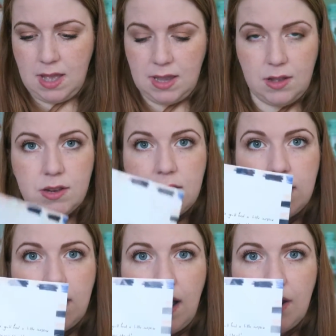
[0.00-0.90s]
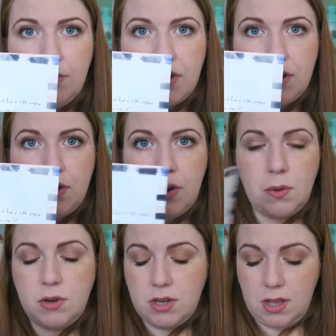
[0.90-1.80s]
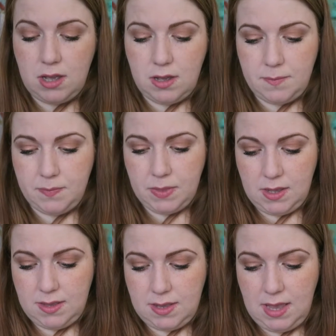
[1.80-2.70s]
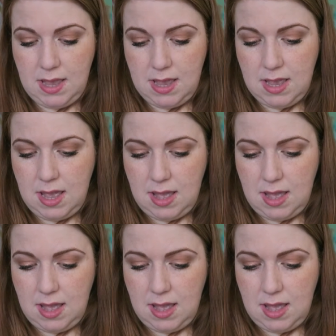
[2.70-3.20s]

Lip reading: I got a little handwritten note saying,